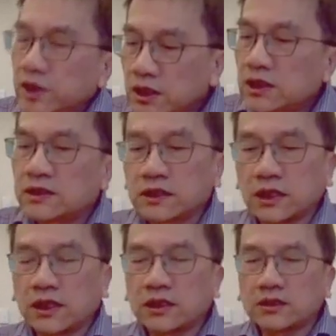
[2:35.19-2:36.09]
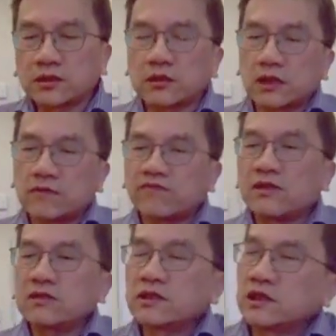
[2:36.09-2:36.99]
Yes, so
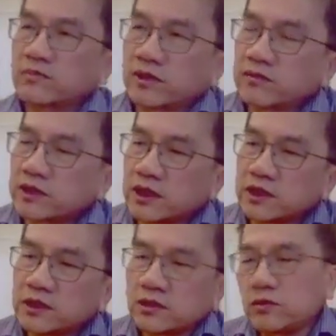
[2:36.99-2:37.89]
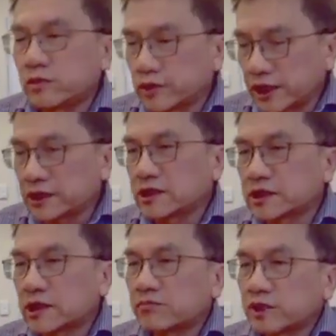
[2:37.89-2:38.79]
following the publication, or at the
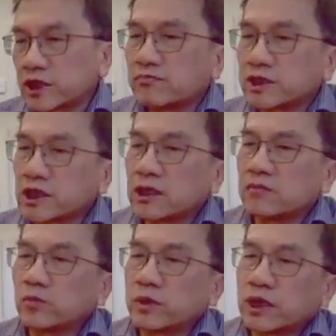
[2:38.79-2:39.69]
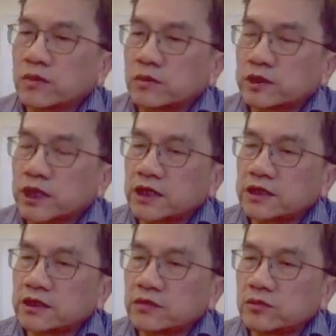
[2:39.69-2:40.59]
same time when I was
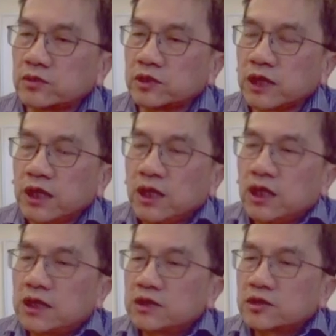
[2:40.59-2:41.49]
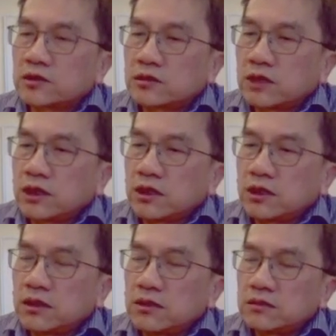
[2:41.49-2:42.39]
editing book, I
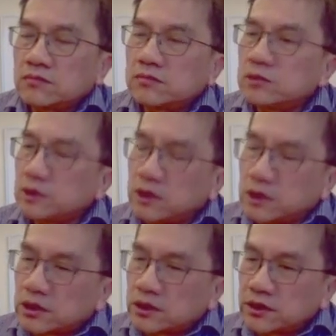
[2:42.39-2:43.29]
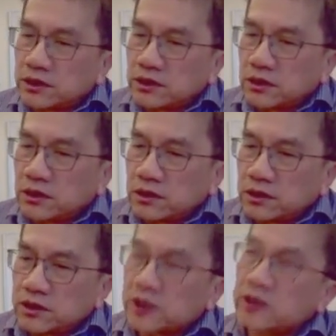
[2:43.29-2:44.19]
saw the
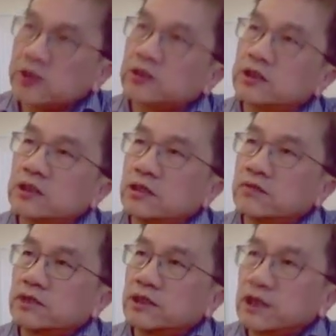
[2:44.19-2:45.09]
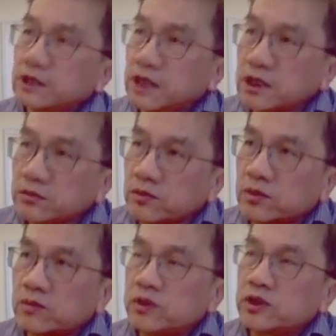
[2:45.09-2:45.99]
necessity of another
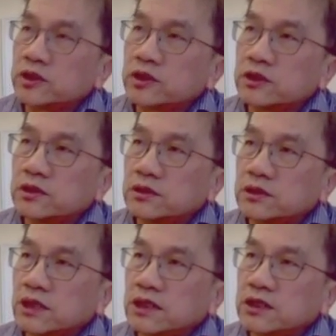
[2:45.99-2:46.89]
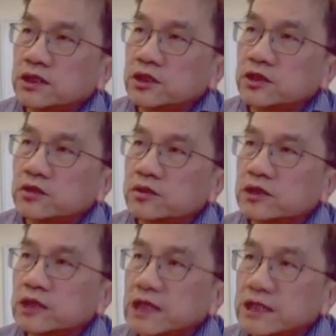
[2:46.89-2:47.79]
handbook, which is in Chinese discourse
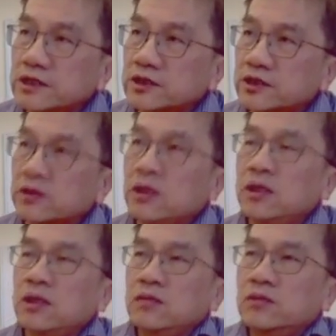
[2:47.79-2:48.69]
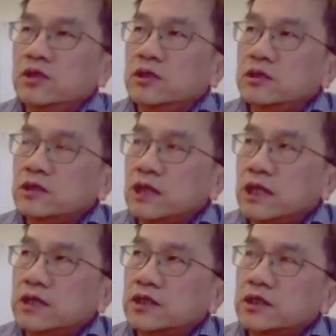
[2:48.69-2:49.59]
analysis, because
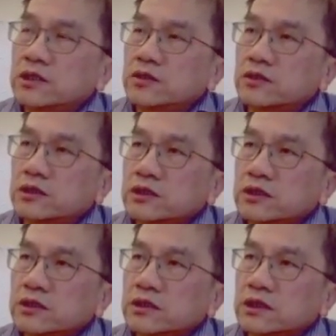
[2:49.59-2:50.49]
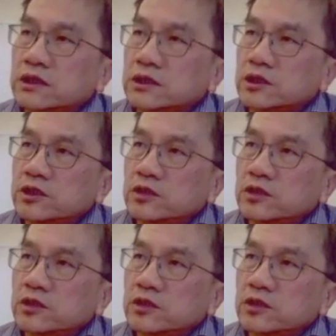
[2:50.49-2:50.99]
like Chinese translation, Chinese